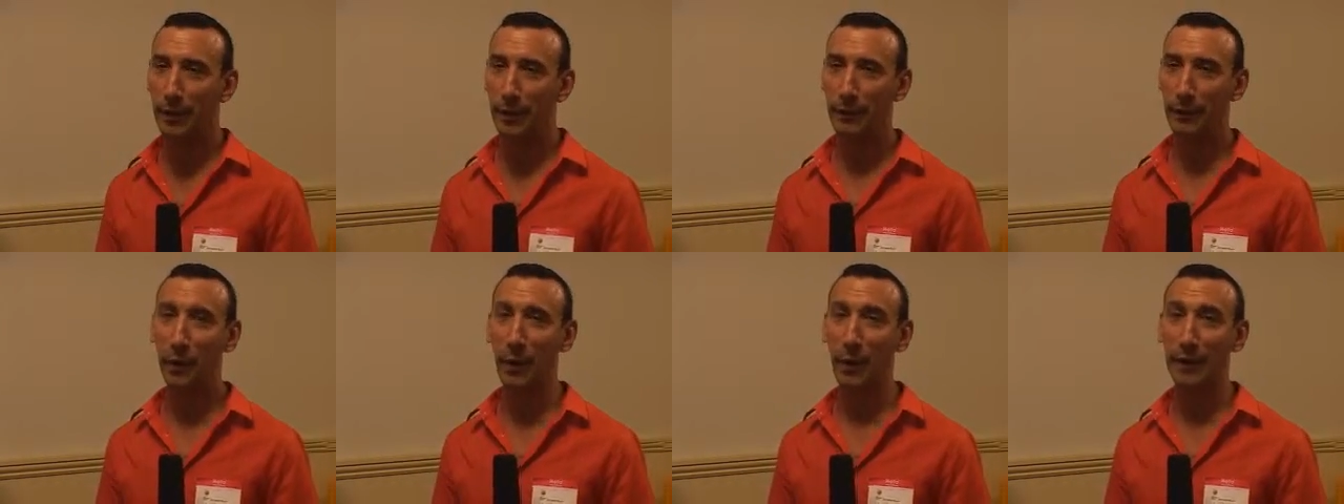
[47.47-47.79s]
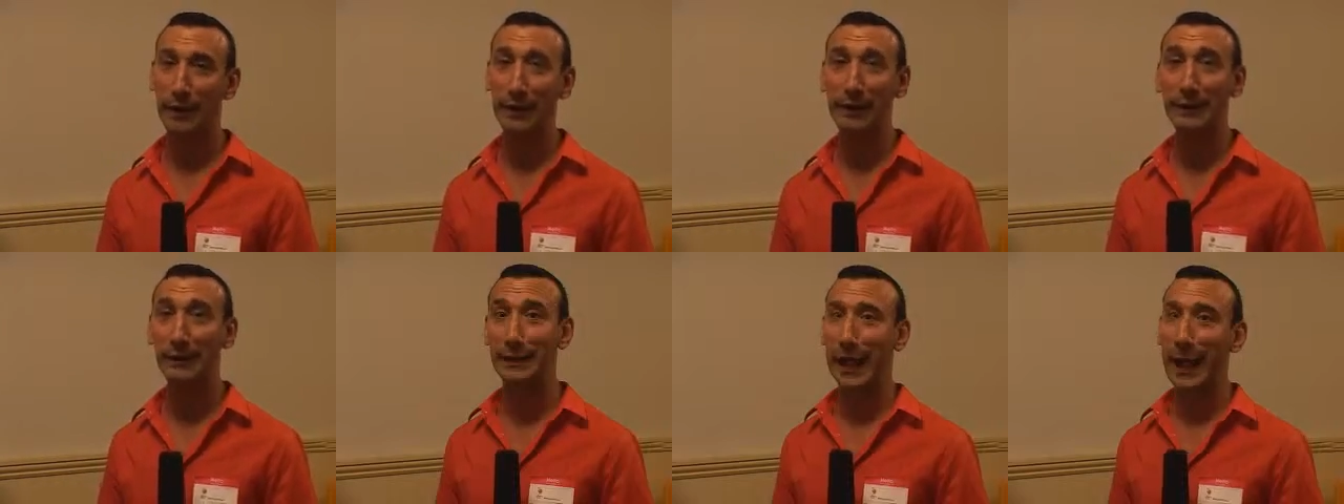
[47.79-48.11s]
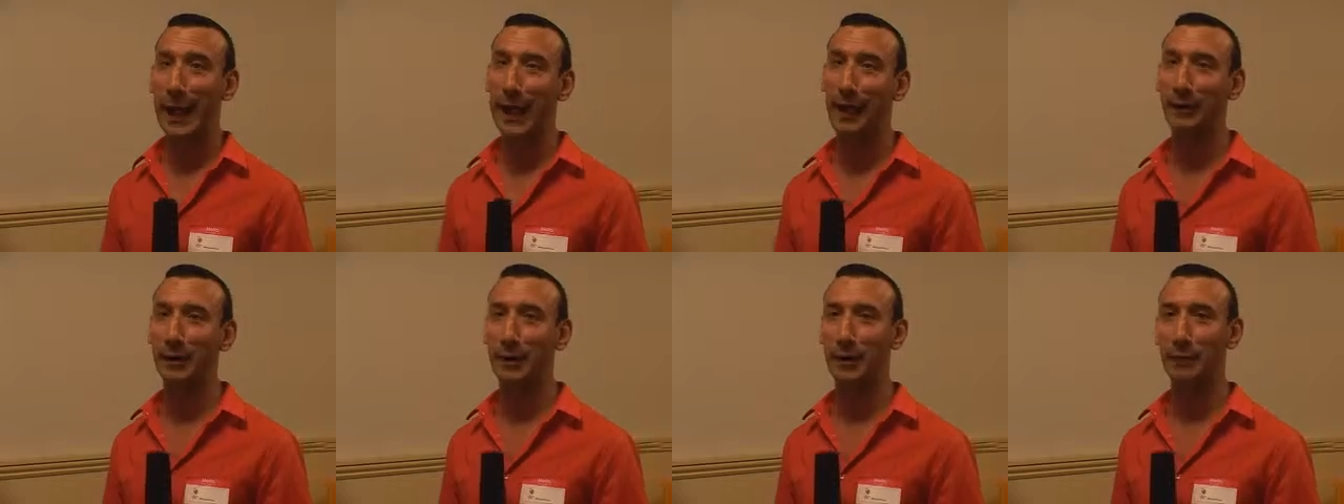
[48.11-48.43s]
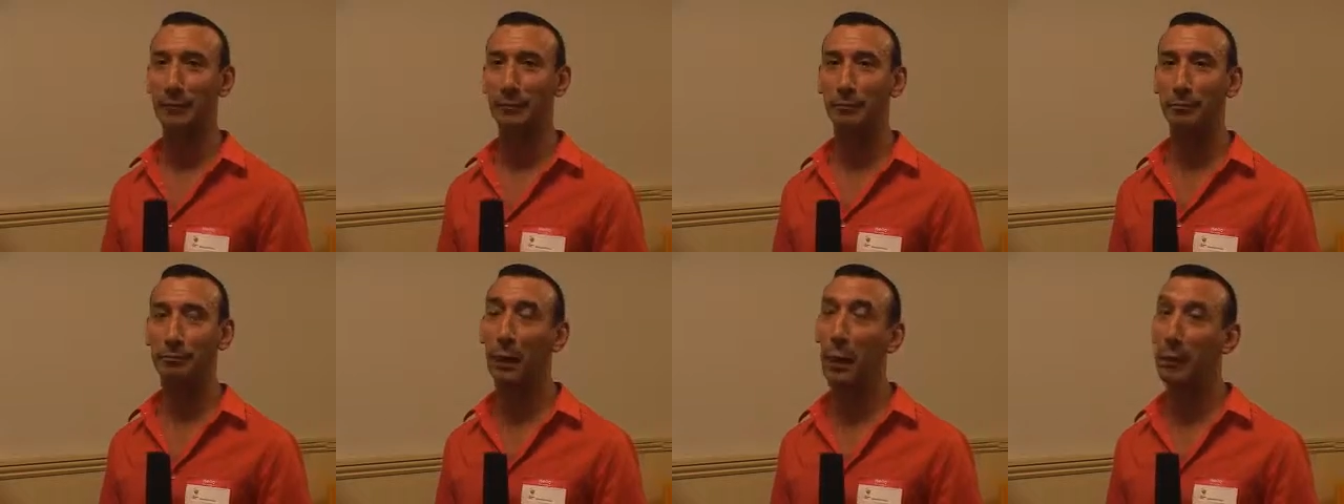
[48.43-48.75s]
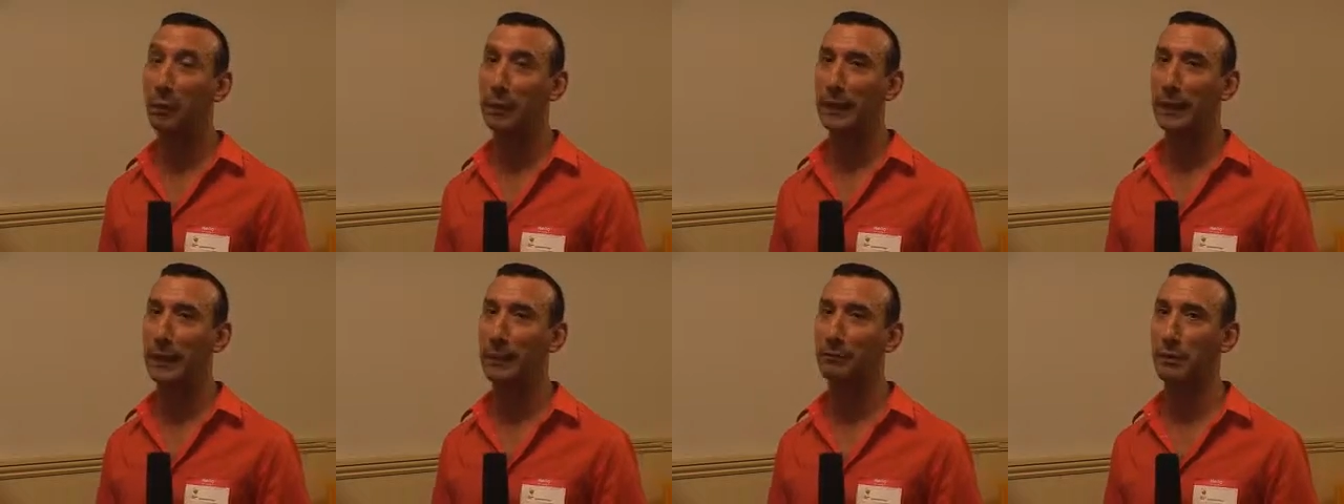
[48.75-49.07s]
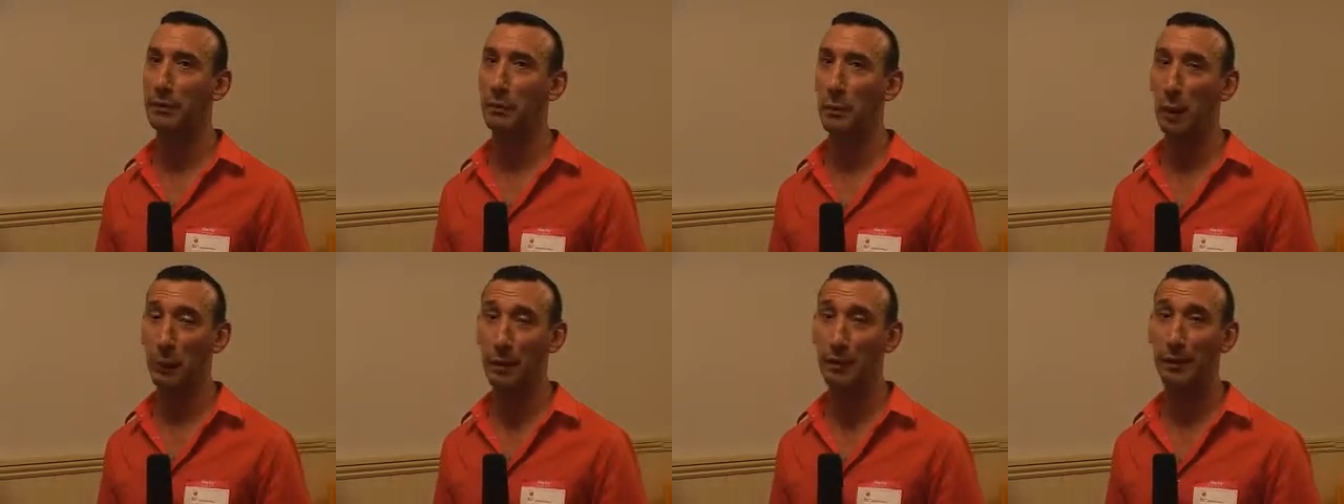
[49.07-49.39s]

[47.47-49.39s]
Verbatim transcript: talking loud and poking everyone